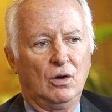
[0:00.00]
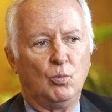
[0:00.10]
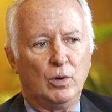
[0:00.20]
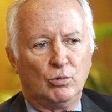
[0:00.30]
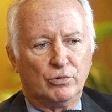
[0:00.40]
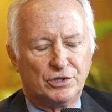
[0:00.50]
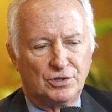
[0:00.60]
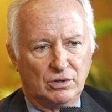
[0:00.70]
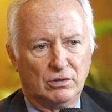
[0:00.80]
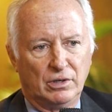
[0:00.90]
will
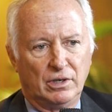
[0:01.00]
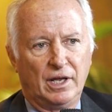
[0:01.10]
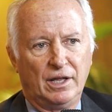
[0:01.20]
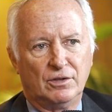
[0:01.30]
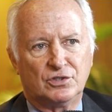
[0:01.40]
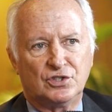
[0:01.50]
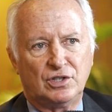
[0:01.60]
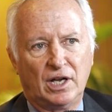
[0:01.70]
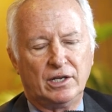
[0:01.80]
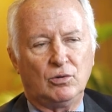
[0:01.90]
return, and the
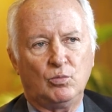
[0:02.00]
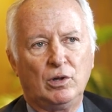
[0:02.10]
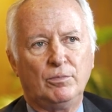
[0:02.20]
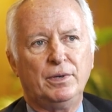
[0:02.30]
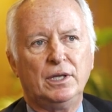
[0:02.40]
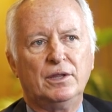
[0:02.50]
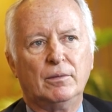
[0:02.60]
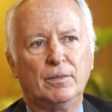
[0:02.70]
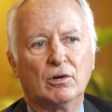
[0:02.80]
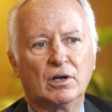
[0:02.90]
style will be
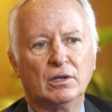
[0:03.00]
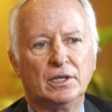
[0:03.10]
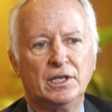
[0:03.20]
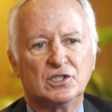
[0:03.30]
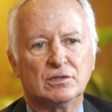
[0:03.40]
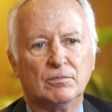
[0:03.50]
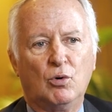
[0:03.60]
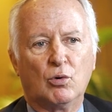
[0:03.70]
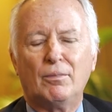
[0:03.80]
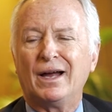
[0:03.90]
that America leads
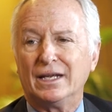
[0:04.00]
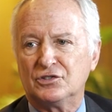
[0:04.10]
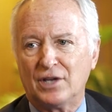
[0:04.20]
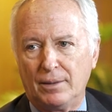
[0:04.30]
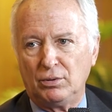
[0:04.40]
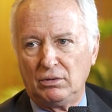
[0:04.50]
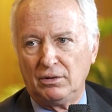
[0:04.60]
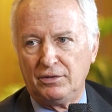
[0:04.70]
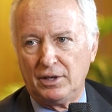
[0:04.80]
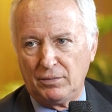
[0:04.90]
more by example
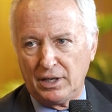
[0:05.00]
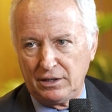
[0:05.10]
than by